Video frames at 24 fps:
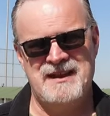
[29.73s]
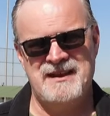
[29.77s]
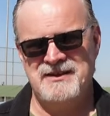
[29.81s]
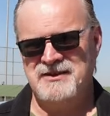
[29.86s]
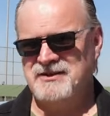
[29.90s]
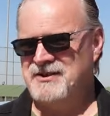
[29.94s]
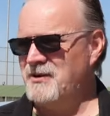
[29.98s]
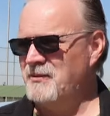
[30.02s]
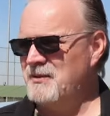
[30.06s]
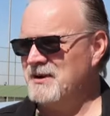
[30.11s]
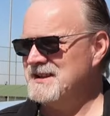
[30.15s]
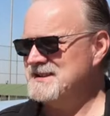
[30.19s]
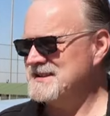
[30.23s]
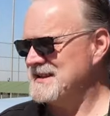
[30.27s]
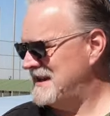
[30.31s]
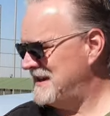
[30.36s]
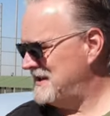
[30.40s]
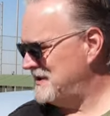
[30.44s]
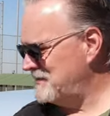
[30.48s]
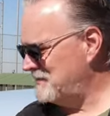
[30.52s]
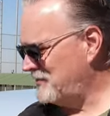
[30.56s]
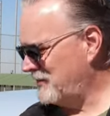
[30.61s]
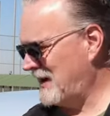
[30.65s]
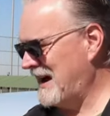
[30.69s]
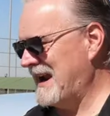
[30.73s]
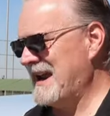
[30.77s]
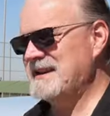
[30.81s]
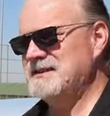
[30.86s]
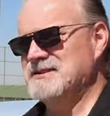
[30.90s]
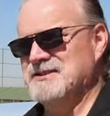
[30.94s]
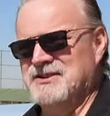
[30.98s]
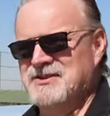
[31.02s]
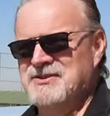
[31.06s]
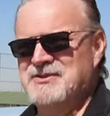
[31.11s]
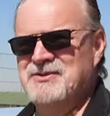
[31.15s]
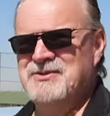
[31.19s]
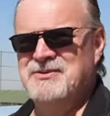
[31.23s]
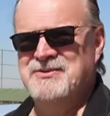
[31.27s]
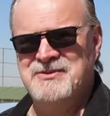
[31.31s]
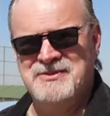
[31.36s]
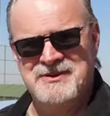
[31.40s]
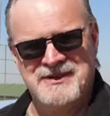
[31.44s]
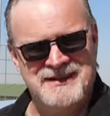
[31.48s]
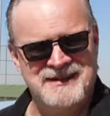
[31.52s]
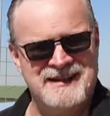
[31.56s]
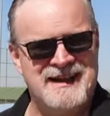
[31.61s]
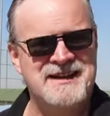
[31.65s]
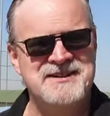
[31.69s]
You don't want to take your brand
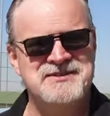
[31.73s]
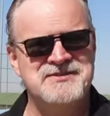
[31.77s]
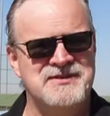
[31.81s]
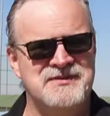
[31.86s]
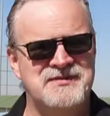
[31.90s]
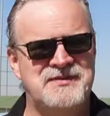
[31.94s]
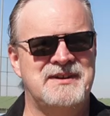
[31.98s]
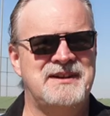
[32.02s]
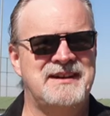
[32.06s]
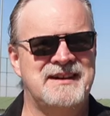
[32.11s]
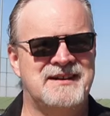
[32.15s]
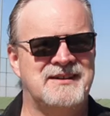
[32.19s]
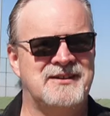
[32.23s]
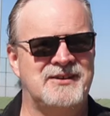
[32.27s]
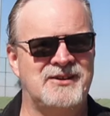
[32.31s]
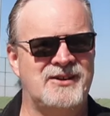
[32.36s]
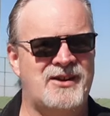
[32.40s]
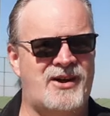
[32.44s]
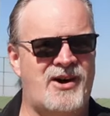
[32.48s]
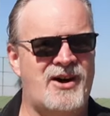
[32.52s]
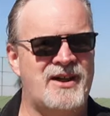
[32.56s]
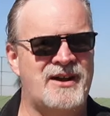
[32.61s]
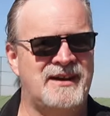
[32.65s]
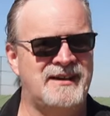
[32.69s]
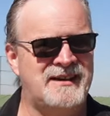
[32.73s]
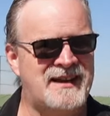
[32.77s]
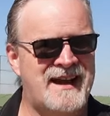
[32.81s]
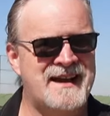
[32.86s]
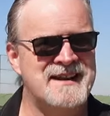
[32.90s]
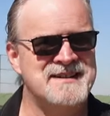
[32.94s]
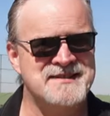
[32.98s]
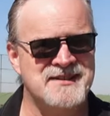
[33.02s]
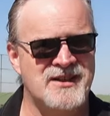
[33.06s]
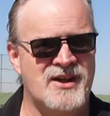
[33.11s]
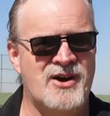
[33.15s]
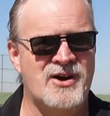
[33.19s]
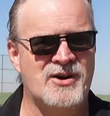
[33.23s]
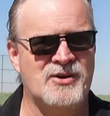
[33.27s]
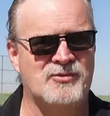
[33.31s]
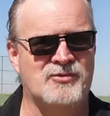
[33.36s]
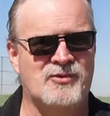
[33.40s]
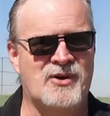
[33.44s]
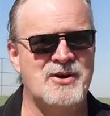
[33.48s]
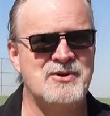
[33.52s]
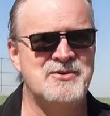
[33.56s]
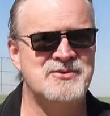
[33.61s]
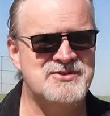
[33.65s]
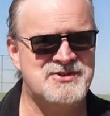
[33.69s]
new electric vehicle on a nice long
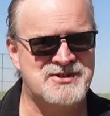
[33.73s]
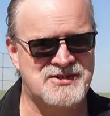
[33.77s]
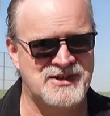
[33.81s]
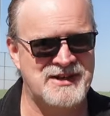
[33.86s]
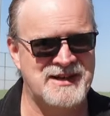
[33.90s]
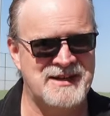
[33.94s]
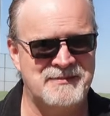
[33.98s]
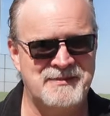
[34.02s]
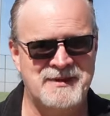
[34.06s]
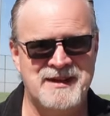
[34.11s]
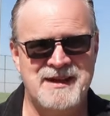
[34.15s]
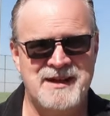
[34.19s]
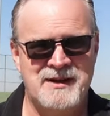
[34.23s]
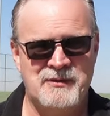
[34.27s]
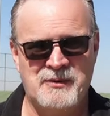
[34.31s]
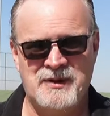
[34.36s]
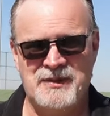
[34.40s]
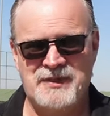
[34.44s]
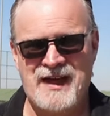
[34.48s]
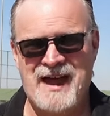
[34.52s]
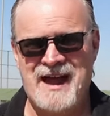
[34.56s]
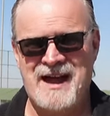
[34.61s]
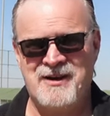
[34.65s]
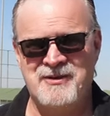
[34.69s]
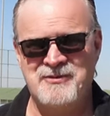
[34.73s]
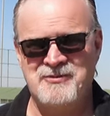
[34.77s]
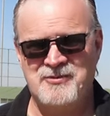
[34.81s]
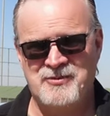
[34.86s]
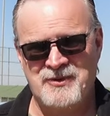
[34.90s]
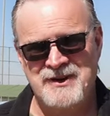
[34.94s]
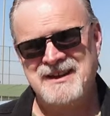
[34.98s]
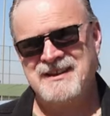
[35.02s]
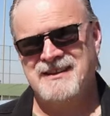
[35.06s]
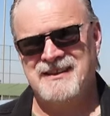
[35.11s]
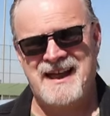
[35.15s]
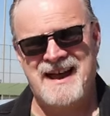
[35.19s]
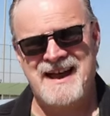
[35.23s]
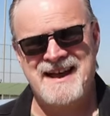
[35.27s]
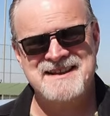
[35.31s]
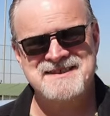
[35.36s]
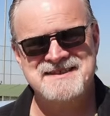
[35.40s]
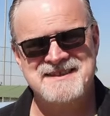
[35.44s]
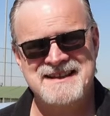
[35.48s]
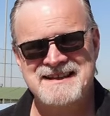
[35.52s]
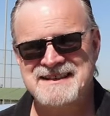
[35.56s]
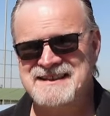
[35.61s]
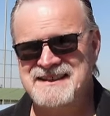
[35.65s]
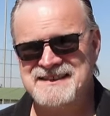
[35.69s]
road trip without
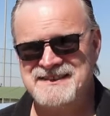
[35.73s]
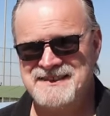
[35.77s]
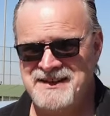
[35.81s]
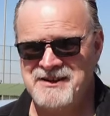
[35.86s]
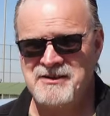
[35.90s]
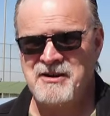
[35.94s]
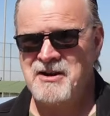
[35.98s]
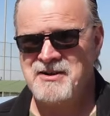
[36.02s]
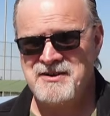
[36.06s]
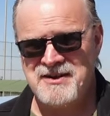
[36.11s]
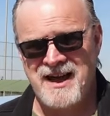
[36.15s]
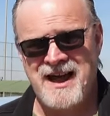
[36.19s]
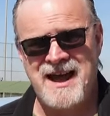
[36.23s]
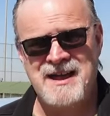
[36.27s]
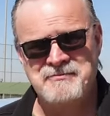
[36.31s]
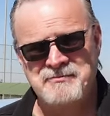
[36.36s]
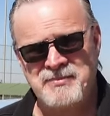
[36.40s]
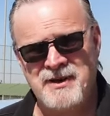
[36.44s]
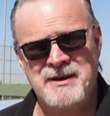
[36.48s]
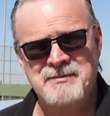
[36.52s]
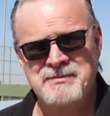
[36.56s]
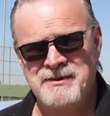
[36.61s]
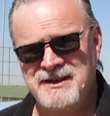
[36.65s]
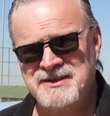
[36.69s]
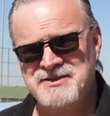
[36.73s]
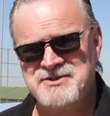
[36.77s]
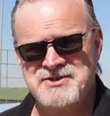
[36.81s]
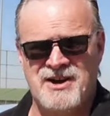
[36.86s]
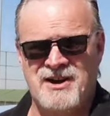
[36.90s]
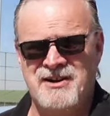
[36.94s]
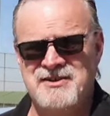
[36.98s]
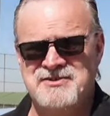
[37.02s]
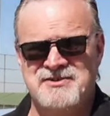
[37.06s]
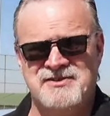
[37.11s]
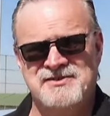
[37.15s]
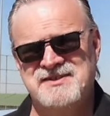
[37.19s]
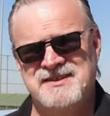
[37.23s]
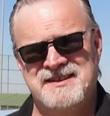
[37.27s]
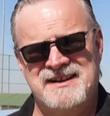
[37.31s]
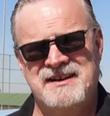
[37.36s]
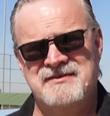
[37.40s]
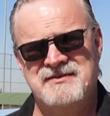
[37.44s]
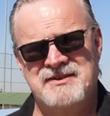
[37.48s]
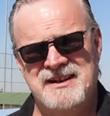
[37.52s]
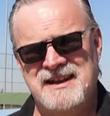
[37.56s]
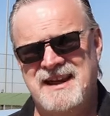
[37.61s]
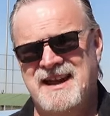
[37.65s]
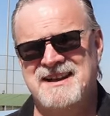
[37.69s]
realizing that there are not public chargers at
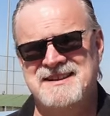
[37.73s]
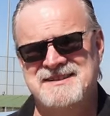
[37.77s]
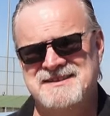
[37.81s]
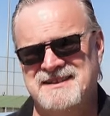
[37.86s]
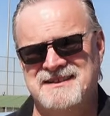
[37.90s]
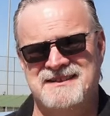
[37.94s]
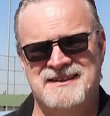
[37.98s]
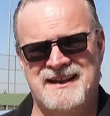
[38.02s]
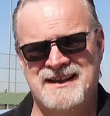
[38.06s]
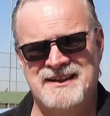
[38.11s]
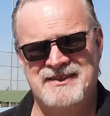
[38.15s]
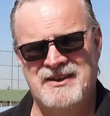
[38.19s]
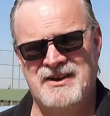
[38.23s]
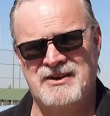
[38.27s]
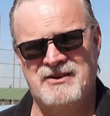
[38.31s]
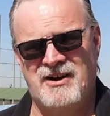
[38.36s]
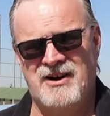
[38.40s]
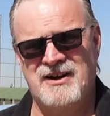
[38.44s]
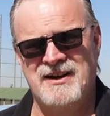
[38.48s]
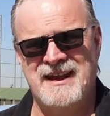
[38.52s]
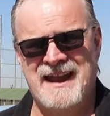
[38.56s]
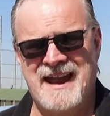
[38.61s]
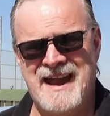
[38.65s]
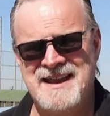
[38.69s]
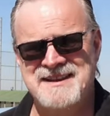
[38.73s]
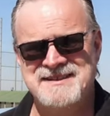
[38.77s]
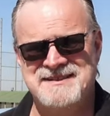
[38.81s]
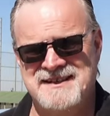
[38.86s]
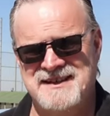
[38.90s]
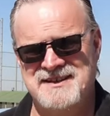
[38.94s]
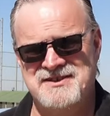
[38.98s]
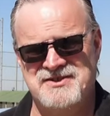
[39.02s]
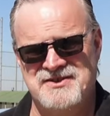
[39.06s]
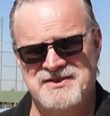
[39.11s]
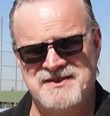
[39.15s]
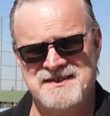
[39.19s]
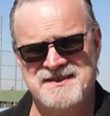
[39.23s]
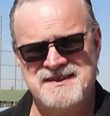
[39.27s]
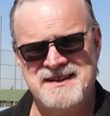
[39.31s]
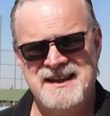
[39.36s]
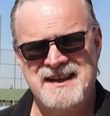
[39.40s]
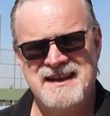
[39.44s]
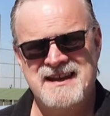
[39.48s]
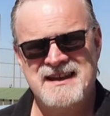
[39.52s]
every exit like there are gas stations.